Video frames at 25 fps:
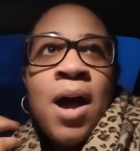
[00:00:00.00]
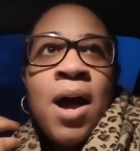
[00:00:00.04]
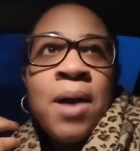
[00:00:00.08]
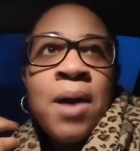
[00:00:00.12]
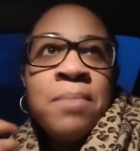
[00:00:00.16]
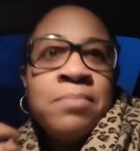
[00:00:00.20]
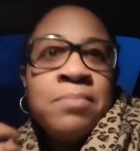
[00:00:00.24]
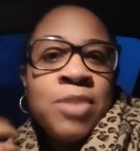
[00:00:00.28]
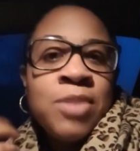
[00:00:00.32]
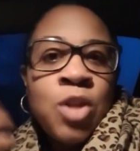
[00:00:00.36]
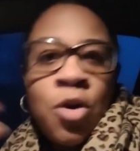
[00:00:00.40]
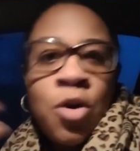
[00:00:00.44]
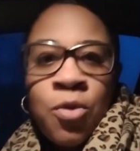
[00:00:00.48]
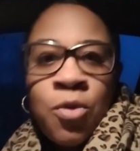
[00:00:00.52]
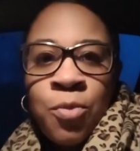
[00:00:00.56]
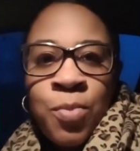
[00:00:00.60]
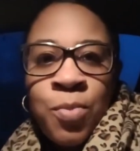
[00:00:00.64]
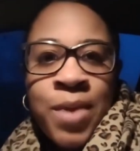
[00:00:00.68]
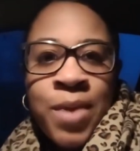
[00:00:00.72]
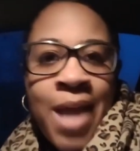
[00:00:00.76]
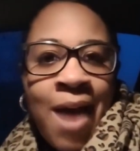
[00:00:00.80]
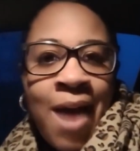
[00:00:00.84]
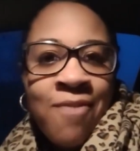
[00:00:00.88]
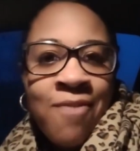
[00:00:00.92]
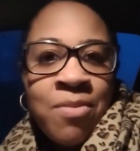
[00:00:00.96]
So if
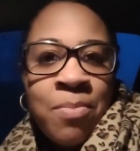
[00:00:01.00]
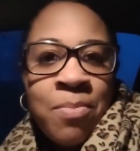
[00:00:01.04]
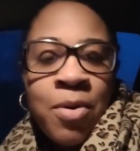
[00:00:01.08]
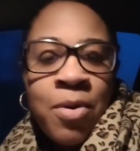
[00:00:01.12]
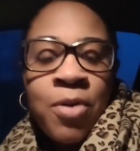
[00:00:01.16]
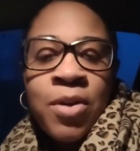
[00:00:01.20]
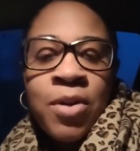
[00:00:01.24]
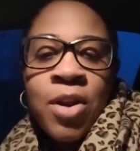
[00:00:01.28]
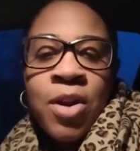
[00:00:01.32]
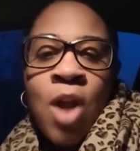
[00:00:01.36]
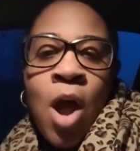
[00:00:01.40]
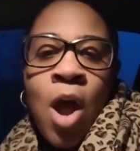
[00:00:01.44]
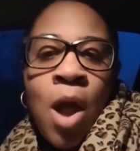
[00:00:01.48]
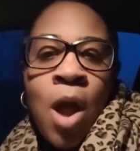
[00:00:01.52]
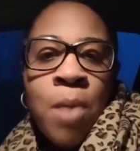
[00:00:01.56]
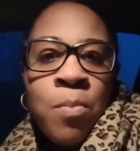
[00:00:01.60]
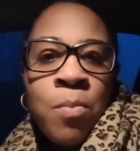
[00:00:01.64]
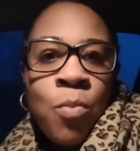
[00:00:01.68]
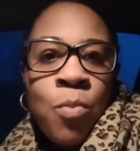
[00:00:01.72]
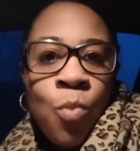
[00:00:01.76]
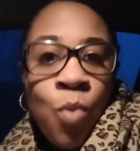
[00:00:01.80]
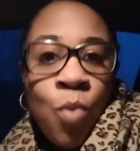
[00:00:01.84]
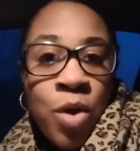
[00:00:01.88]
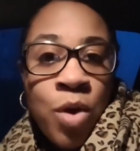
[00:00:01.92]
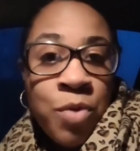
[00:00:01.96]
we have a broken arm,
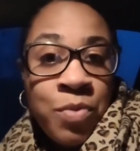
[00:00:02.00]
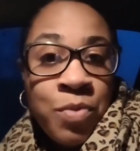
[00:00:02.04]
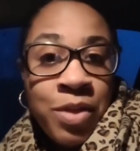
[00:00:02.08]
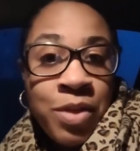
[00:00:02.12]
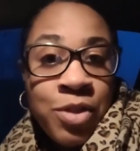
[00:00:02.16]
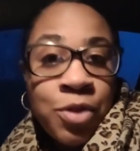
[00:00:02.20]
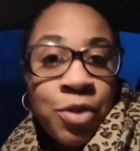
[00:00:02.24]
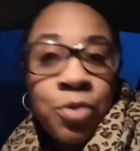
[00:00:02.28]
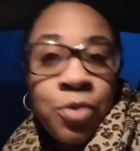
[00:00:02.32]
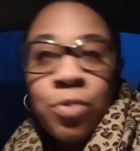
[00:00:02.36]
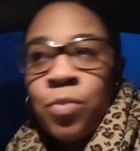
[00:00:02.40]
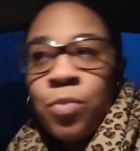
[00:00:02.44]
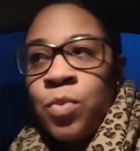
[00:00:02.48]
what do?